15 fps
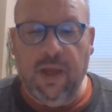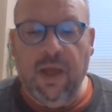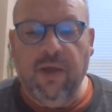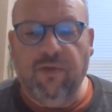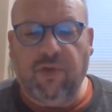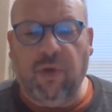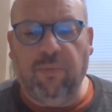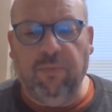
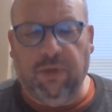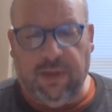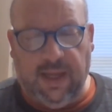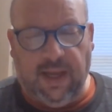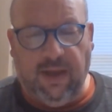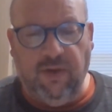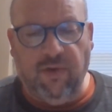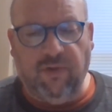So
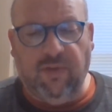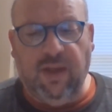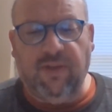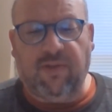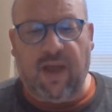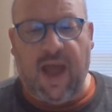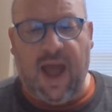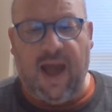lean your
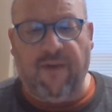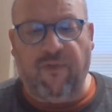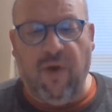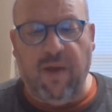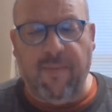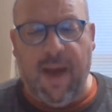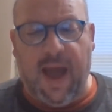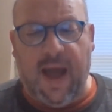seats halfway
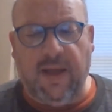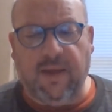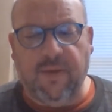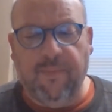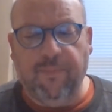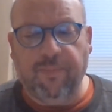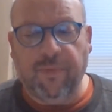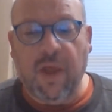back,
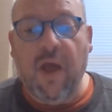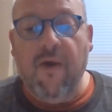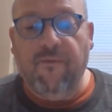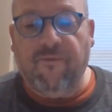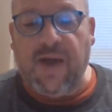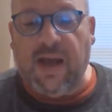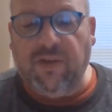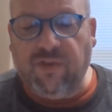
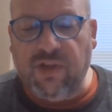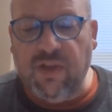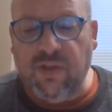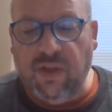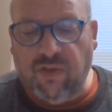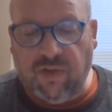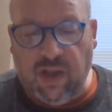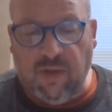fasten the
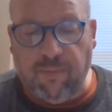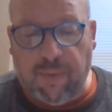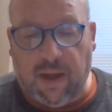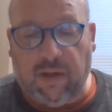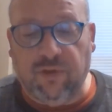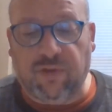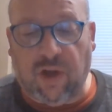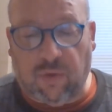
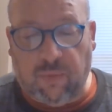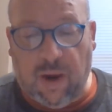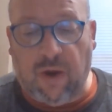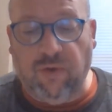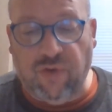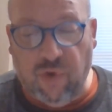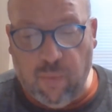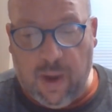seatbelt
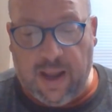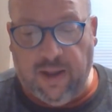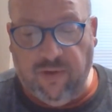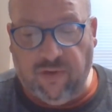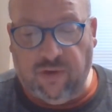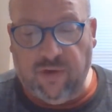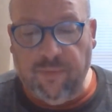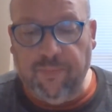around your
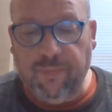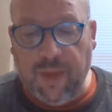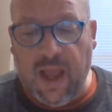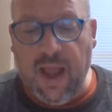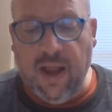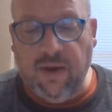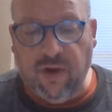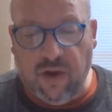waist
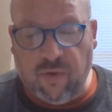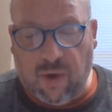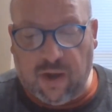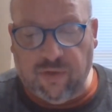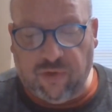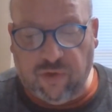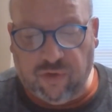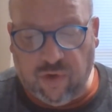and
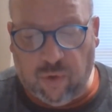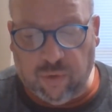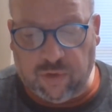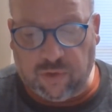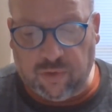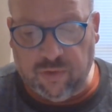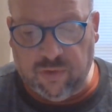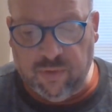across your
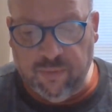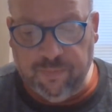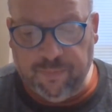shoulders."